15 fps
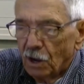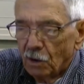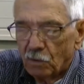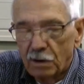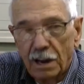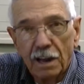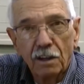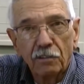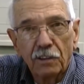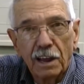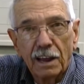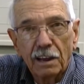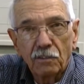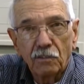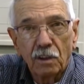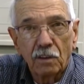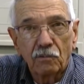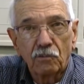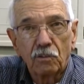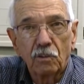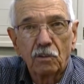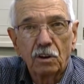We're down at the Access
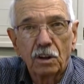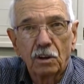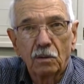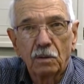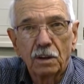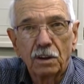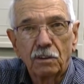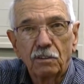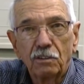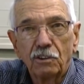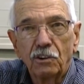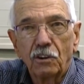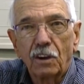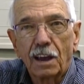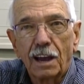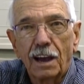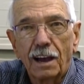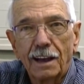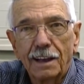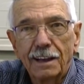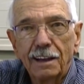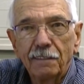Studio here in
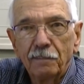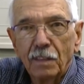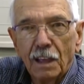Ukiah,